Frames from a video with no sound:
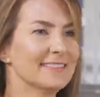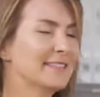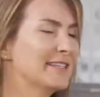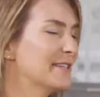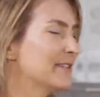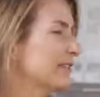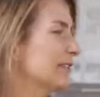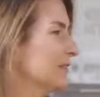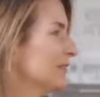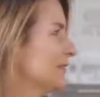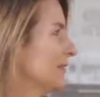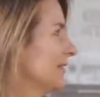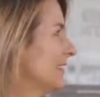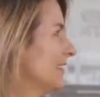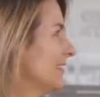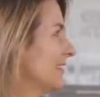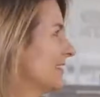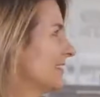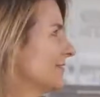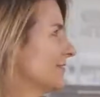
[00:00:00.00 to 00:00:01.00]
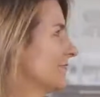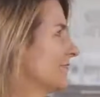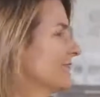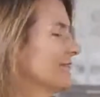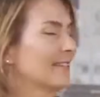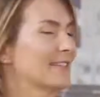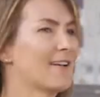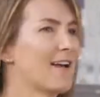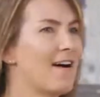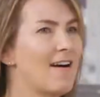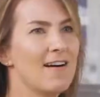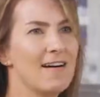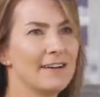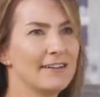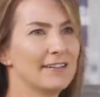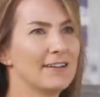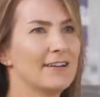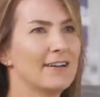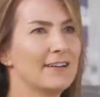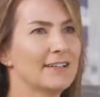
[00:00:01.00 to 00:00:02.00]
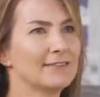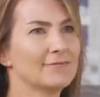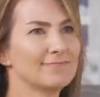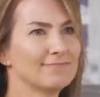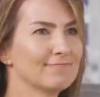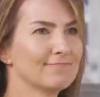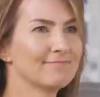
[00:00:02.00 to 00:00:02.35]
digital twins, on and on.